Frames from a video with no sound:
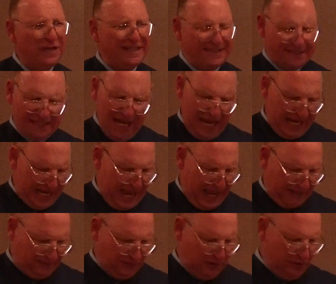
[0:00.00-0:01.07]
we say
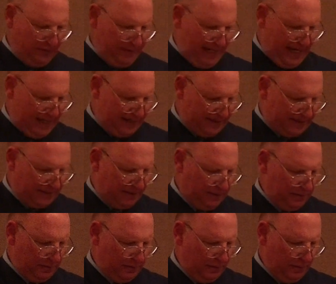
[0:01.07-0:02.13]
after this?
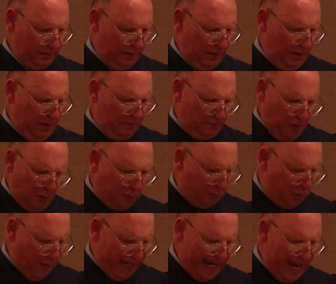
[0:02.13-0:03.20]
For
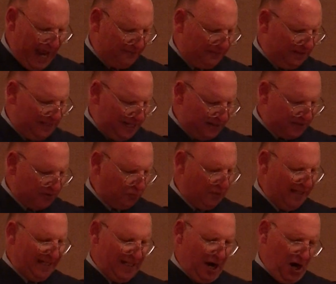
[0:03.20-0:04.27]
we have
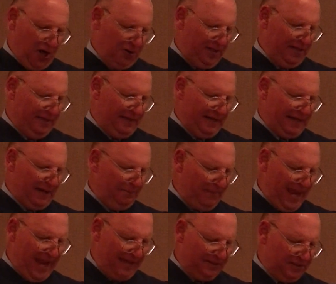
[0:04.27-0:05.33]
disregarded the
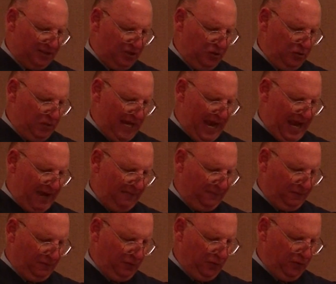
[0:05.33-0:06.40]
commands you
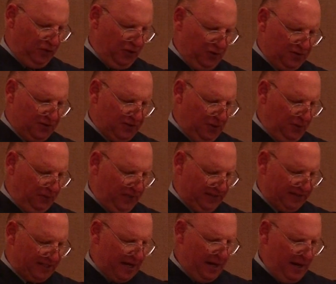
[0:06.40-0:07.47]
gave through your
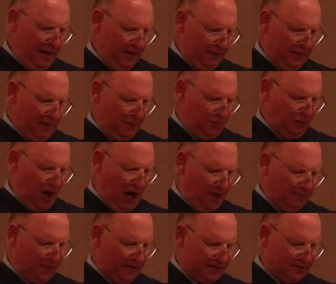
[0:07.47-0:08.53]
servants, the
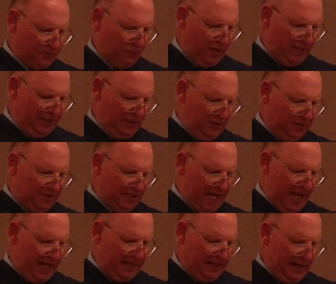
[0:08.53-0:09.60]
prophets, when you
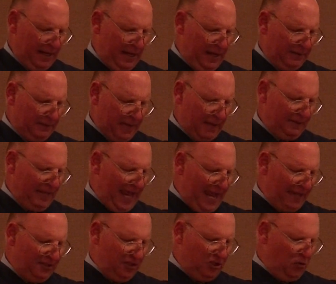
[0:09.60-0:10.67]
said, the
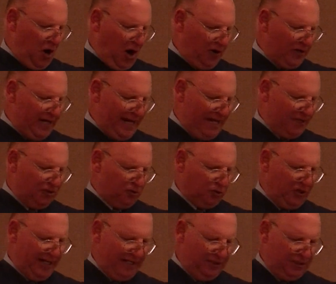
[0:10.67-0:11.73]
land you are
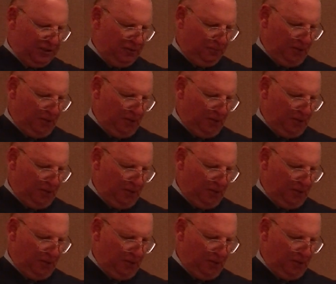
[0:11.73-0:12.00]
entering to